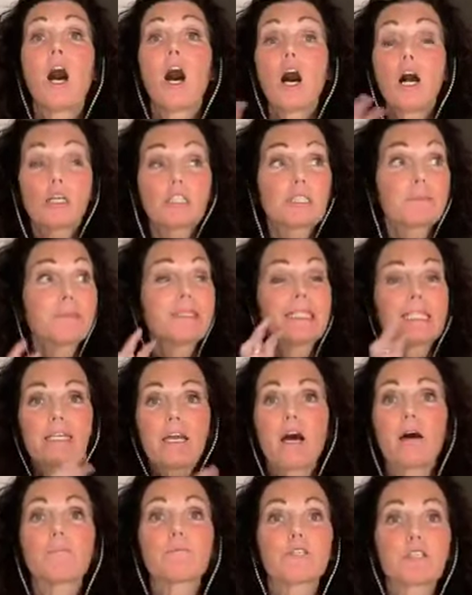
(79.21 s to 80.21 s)
ultimately
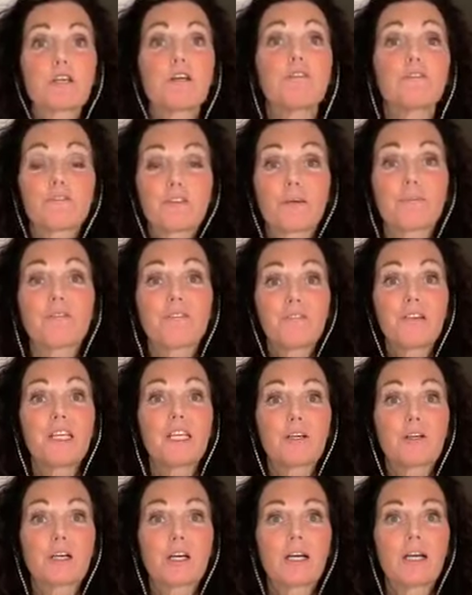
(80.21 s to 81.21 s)
comes from
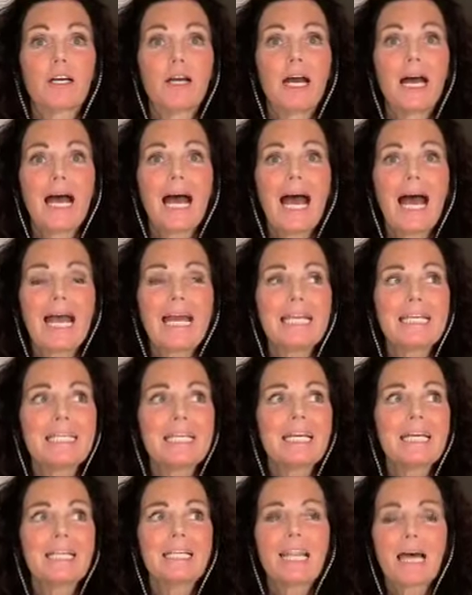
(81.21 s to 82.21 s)
fear.
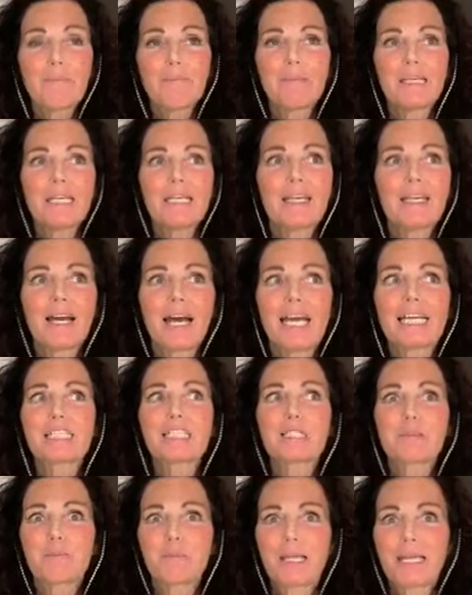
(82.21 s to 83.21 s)
And let me
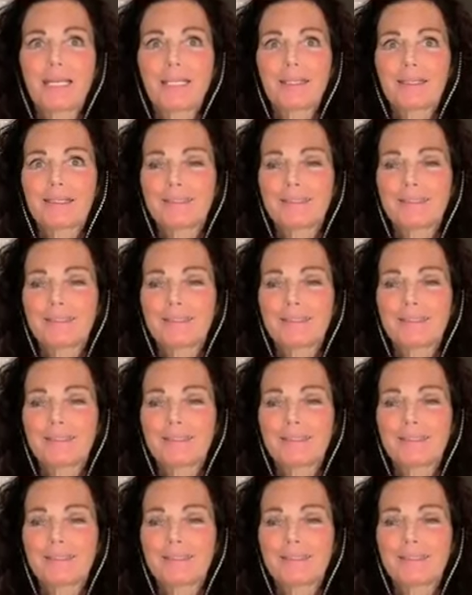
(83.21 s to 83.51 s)
explain.